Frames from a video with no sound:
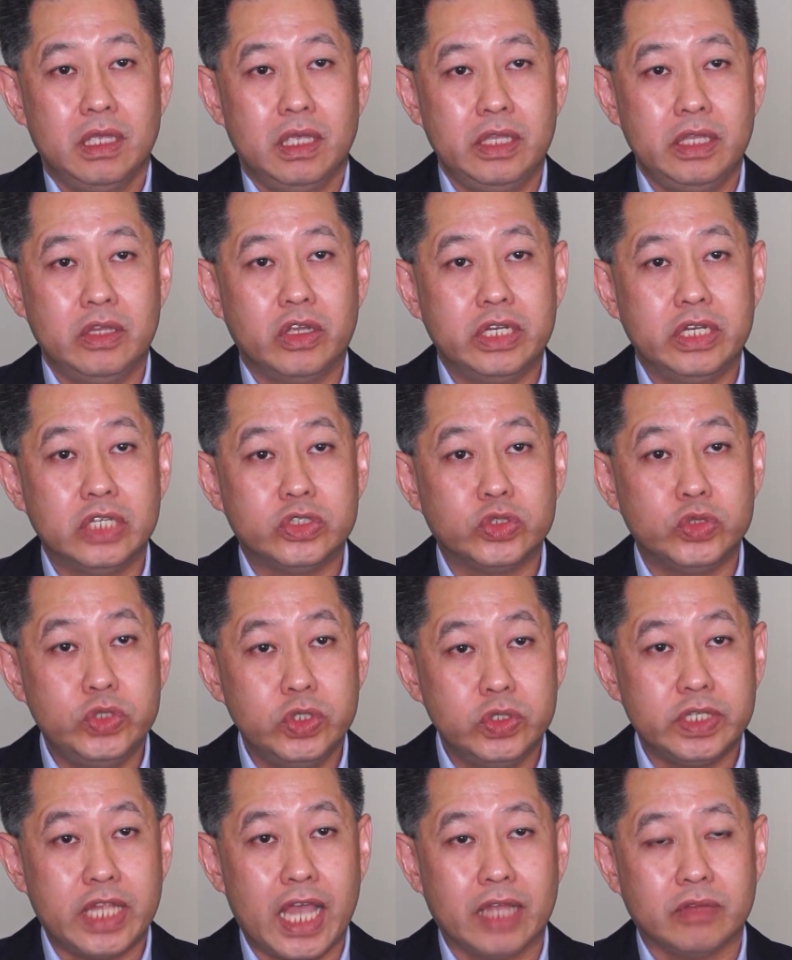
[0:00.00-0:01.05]
In order to
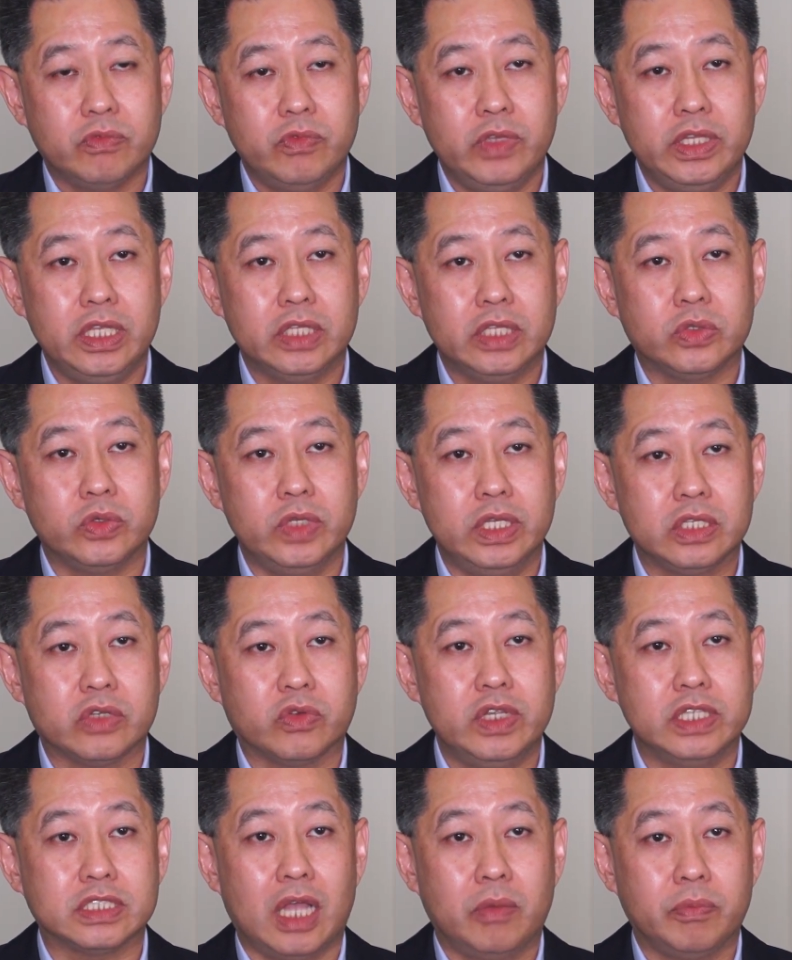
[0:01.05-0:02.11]
do that, we need to
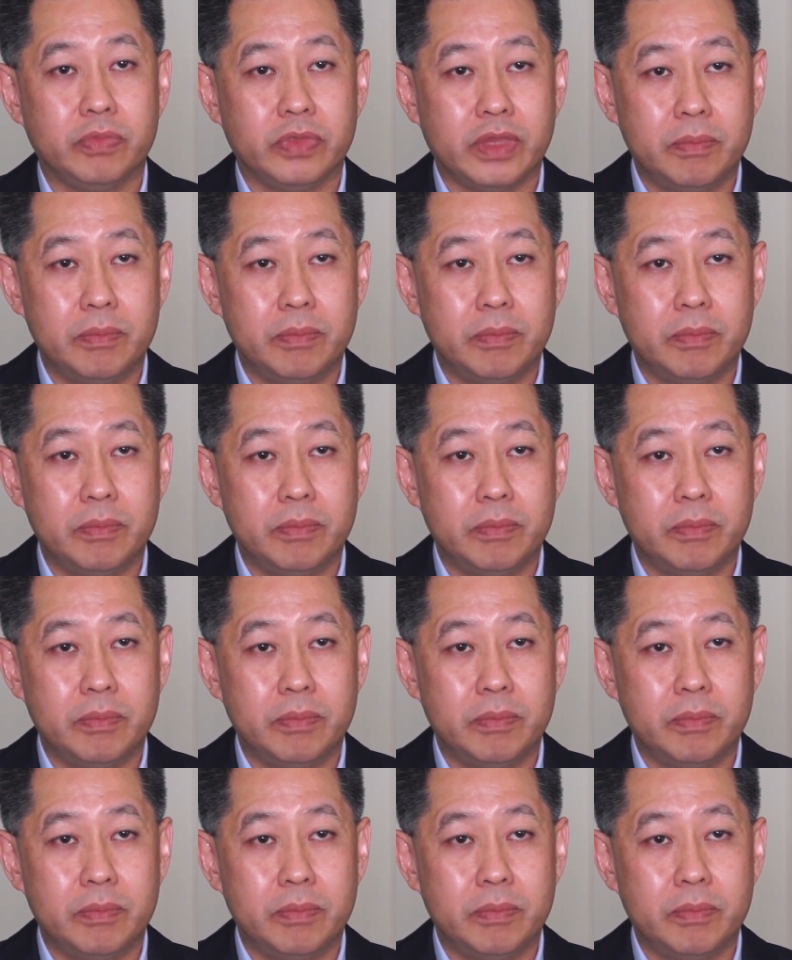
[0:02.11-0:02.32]
increase the